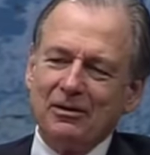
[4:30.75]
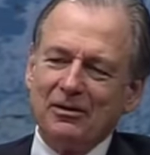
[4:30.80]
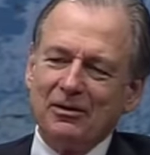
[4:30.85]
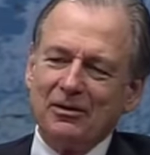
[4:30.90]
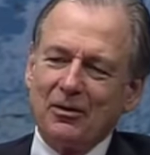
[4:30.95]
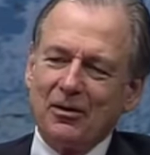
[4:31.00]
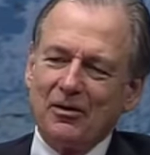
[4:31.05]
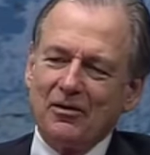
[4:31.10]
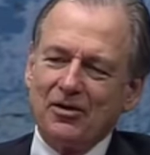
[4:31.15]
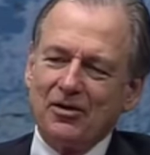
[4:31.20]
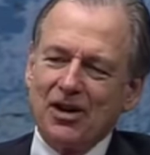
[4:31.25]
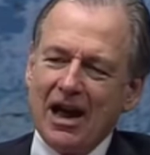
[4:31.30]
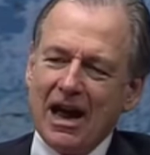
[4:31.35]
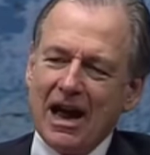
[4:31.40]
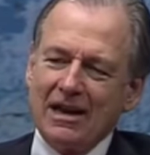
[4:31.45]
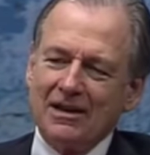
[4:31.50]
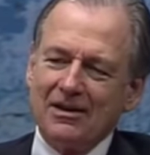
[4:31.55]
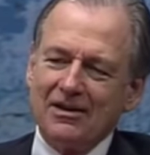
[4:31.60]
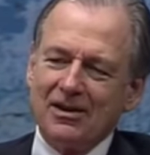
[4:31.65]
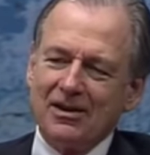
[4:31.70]
sort of
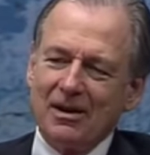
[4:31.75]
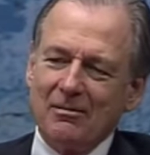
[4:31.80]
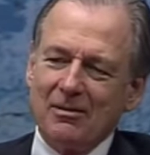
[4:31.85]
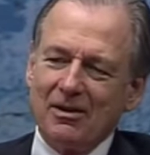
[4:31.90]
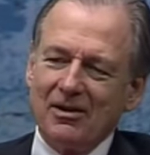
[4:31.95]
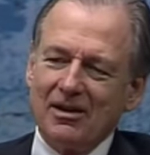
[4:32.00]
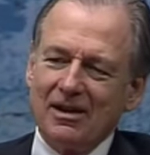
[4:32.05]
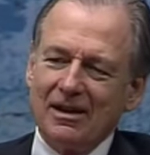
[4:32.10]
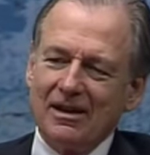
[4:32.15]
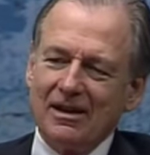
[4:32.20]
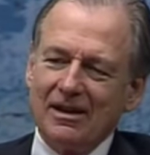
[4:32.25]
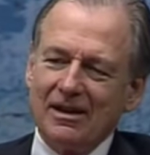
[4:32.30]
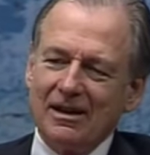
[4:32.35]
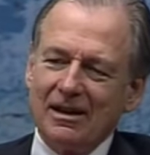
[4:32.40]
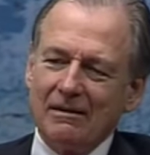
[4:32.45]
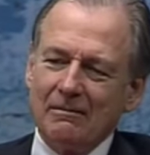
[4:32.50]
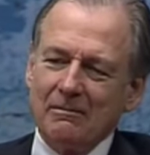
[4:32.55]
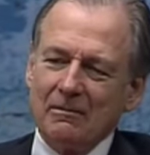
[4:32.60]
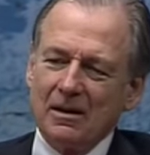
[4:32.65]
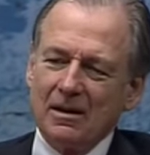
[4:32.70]
chide some of
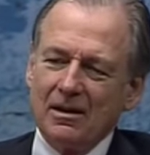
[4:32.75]
the uh,